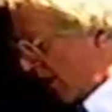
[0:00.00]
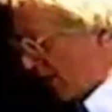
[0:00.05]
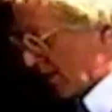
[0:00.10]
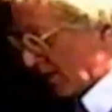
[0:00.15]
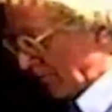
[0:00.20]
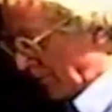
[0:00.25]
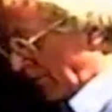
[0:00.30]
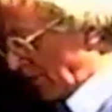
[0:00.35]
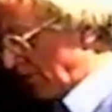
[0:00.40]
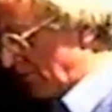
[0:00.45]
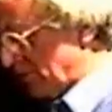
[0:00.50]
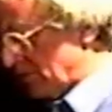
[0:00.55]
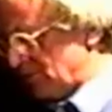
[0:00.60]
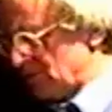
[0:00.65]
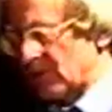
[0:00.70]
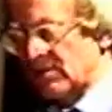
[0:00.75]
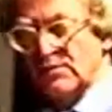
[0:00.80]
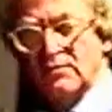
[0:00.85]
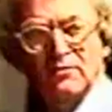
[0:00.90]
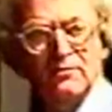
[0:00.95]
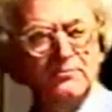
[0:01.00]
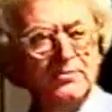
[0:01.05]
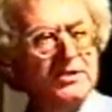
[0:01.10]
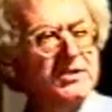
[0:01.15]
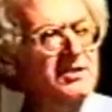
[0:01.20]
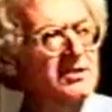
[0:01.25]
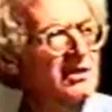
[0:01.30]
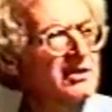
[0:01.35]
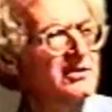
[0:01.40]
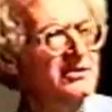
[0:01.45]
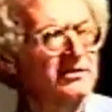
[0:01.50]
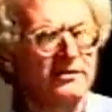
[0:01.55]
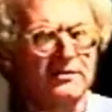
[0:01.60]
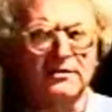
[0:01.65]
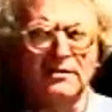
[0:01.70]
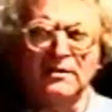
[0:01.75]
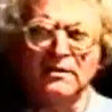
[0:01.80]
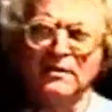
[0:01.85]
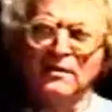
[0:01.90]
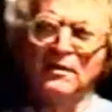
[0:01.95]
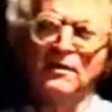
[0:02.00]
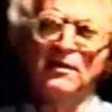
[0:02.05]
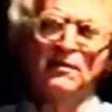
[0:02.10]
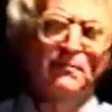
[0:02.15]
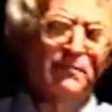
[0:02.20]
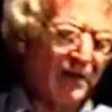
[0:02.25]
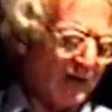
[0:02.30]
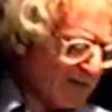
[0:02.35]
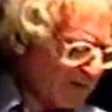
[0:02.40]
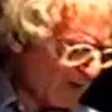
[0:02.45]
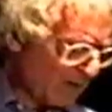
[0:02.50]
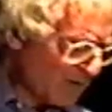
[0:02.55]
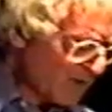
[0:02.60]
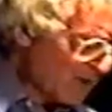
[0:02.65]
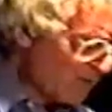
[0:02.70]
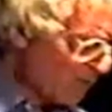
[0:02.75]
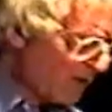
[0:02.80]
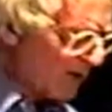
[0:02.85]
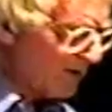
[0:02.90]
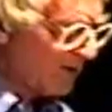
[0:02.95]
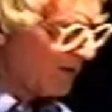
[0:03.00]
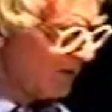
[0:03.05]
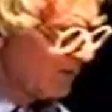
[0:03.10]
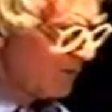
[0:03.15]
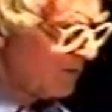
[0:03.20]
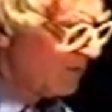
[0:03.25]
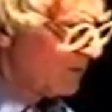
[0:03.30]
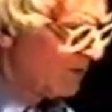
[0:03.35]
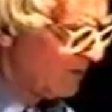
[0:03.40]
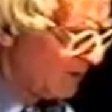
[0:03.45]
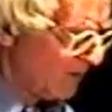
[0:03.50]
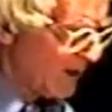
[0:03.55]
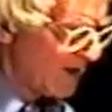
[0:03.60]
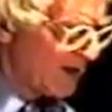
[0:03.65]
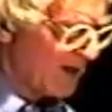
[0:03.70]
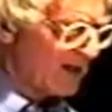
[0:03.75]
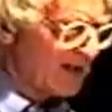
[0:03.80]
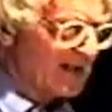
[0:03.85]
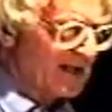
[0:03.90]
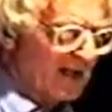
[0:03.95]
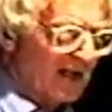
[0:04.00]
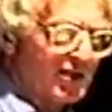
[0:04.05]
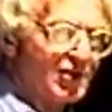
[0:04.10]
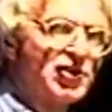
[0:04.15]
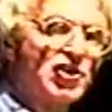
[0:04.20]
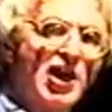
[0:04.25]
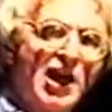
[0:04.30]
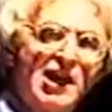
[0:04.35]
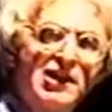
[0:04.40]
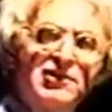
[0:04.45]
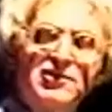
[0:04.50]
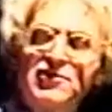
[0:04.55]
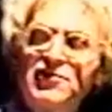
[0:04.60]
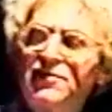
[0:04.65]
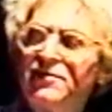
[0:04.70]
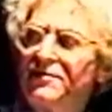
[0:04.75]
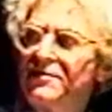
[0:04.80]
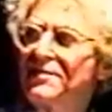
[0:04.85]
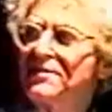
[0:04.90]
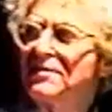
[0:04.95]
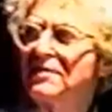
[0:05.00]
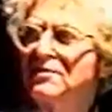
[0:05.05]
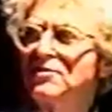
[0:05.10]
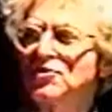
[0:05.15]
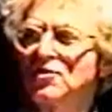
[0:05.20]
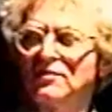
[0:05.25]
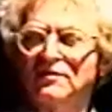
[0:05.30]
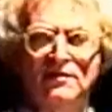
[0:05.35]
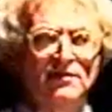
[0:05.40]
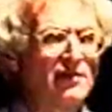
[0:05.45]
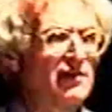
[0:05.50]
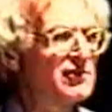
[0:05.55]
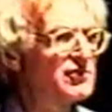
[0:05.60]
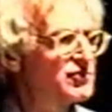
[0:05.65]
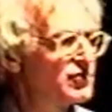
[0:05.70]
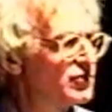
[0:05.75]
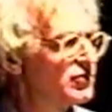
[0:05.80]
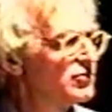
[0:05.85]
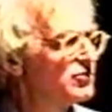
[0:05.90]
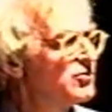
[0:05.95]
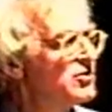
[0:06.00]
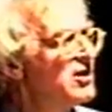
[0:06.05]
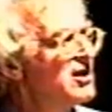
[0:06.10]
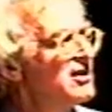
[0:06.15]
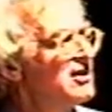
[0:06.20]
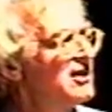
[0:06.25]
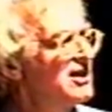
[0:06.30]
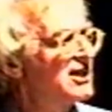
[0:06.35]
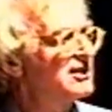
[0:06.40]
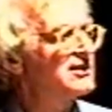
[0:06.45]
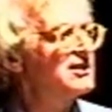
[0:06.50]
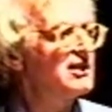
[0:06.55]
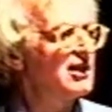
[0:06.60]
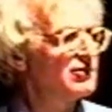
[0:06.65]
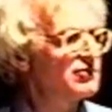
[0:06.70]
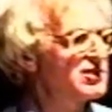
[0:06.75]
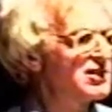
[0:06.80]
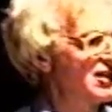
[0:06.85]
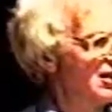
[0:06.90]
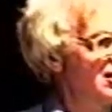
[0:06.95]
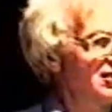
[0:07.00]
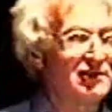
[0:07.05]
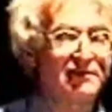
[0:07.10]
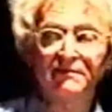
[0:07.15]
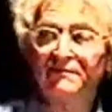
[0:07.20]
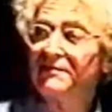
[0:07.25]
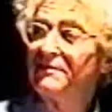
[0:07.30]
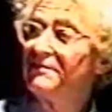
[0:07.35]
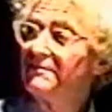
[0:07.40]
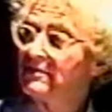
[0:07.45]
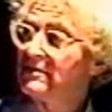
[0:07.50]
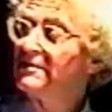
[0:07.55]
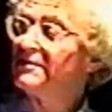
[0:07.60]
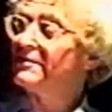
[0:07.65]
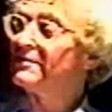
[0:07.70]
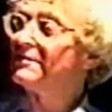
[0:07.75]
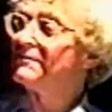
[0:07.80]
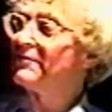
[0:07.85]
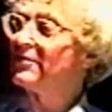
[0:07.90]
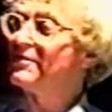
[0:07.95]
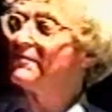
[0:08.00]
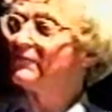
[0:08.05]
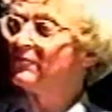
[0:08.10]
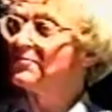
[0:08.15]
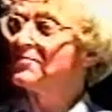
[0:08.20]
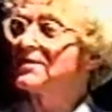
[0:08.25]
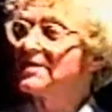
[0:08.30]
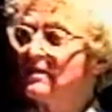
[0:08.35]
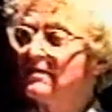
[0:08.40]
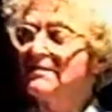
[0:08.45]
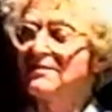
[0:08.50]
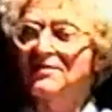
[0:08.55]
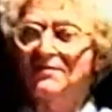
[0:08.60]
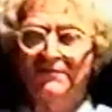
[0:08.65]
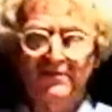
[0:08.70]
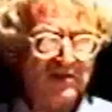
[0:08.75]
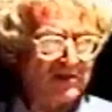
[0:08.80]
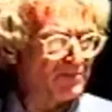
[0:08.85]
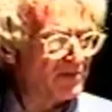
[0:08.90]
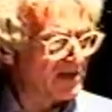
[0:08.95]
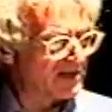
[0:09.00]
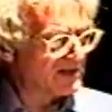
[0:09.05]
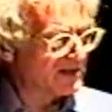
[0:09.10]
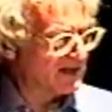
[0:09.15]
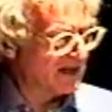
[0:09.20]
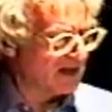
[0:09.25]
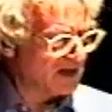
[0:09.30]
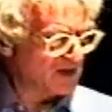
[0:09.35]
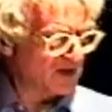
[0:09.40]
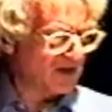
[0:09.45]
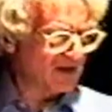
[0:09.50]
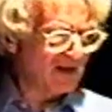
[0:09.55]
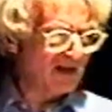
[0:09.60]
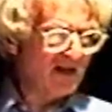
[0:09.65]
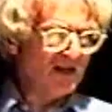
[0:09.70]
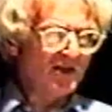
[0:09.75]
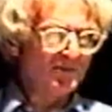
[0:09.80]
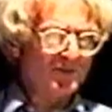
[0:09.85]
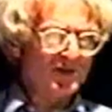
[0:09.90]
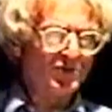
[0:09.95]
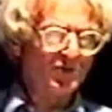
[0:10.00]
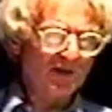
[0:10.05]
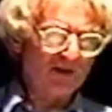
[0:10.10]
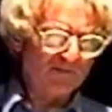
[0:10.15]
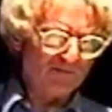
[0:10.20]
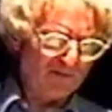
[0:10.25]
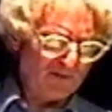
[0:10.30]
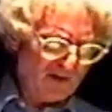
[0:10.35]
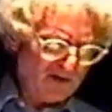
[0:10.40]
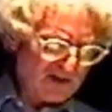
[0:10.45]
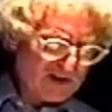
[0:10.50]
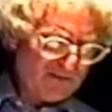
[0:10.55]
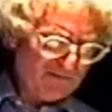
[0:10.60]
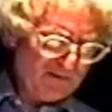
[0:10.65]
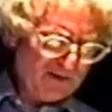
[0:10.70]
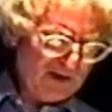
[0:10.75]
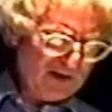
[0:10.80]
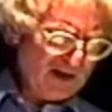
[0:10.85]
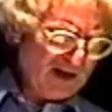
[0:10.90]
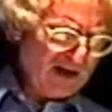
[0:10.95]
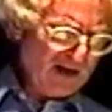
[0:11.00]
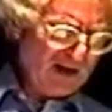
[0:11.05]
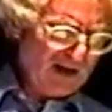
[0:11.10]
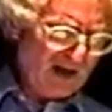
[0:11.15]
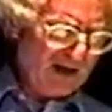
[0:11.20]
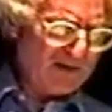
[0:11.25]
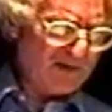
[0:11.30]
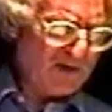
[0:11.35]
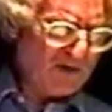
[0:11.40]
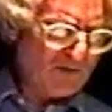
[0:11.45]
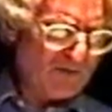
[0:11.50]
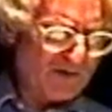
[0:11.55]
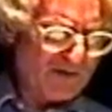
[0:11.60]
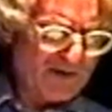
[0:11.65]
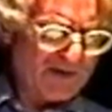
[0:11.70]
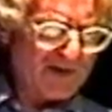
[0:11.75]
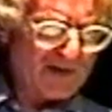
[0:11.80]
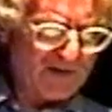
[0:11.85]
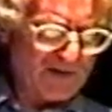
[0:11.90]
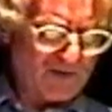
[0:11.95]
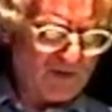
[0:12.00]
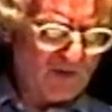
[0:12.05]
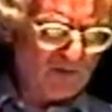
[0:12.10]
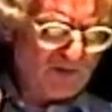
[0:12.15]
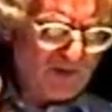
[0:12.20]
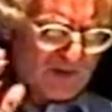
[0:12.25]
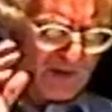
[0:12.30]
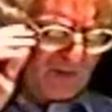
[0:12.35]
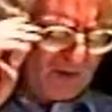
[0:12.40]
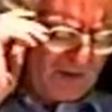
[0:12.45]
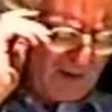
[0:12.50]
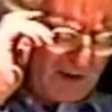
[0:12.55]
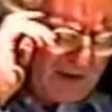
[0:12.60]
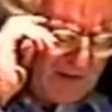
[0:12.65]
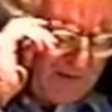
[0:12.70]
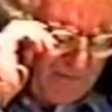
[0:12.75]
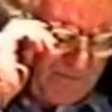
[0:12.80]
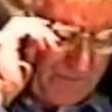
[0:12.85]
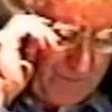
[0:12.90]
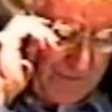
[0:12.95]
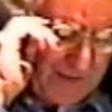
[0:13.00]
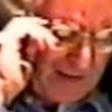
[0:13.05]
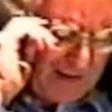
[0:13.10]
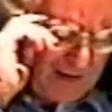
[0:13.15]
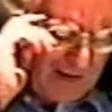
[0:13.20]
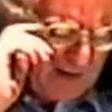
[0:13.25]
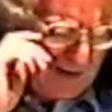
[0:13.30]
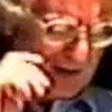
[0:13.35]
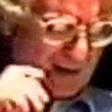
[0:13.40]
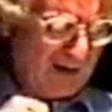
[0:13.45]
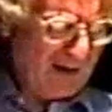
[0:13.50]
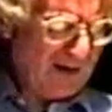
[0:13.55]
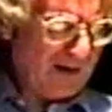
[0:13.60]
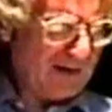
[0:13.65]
be cited by those among you who, as I say, challenge the distinction that I drew at the outset, indeed in the very first sentence of this presentation, between philosophy and humor. This is a true story. It occurred